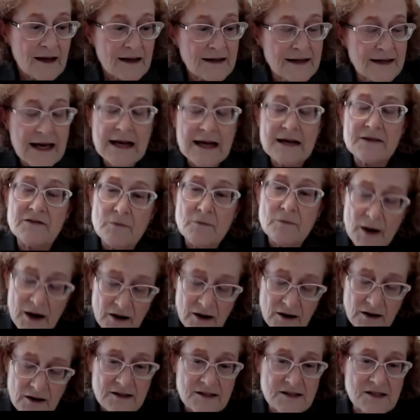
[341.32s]
Native
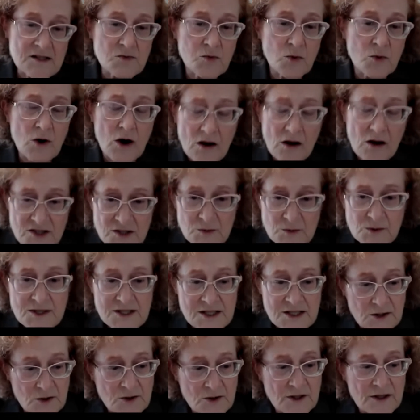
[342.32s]
Americans were also
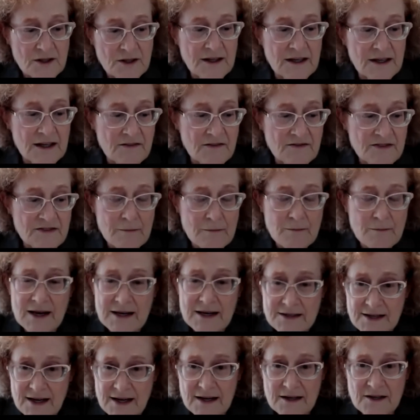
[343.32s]
excluded if they
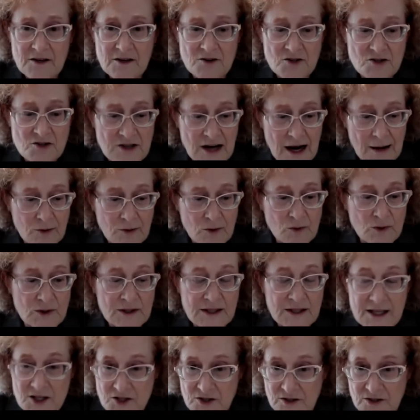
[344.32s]
maintained their tribal
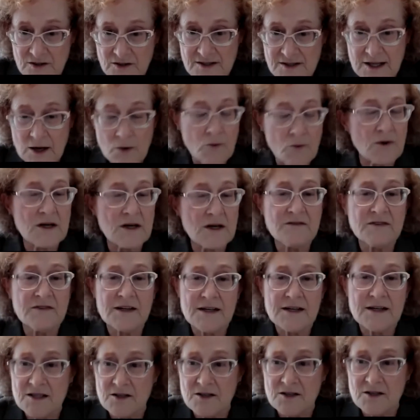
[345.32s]
relations. They weren't even
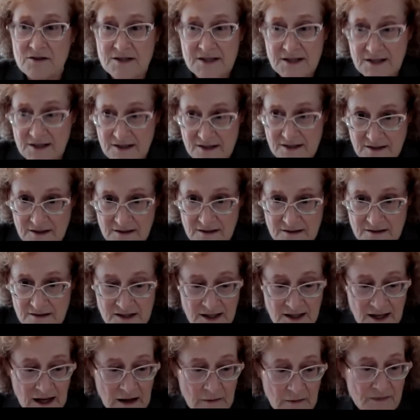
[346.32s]
considered citizens,
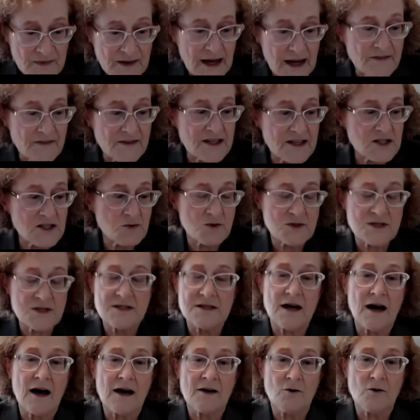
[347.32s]
and this was
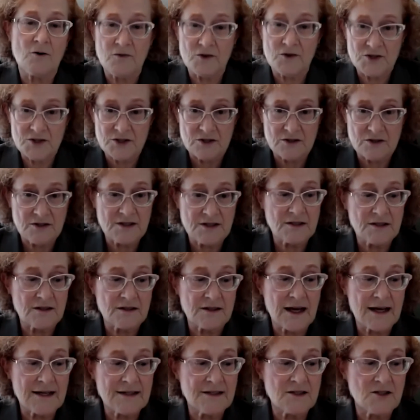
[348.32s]
not overturned until
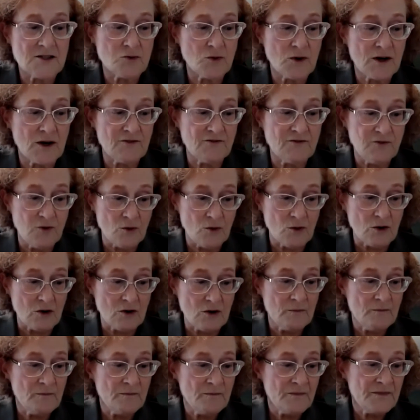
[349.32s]

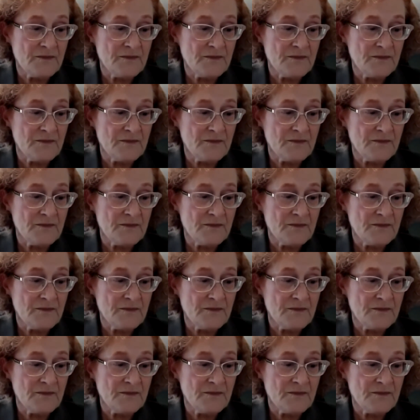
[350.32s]
1924.